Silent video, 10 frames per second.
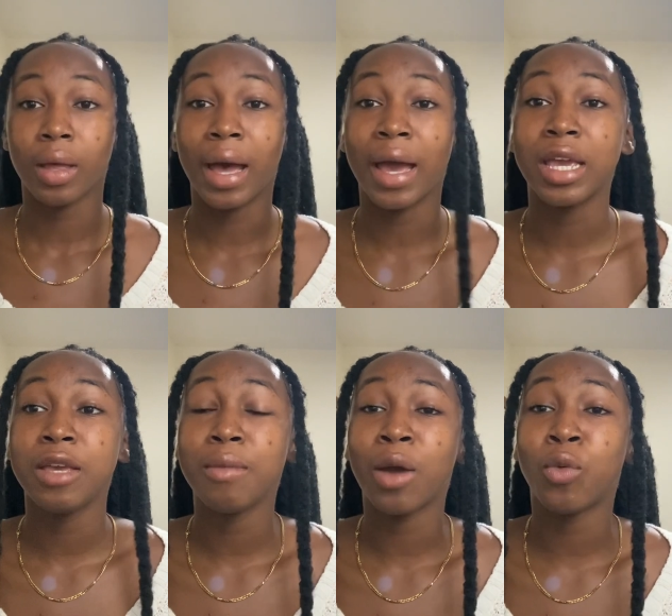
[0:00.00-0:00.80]

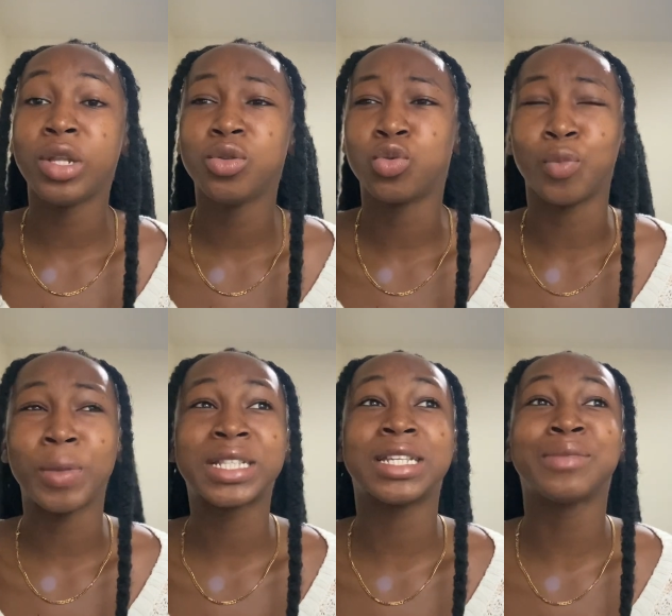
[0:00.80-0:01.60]
I went to
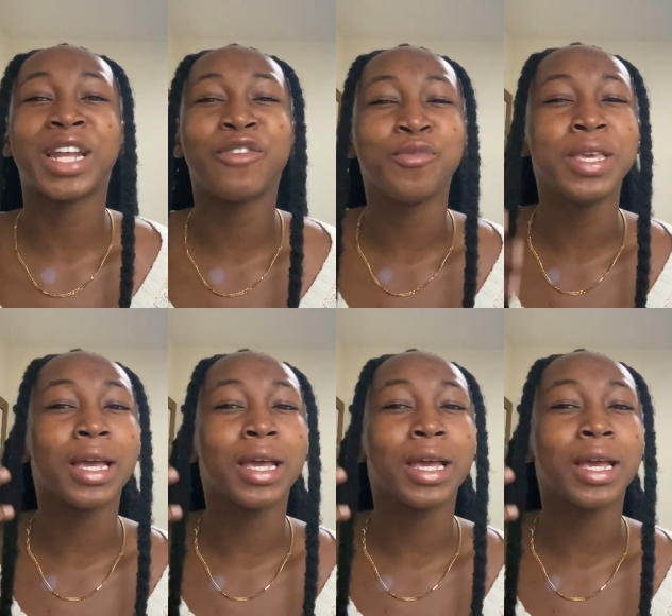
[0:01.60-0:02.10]
make some enough be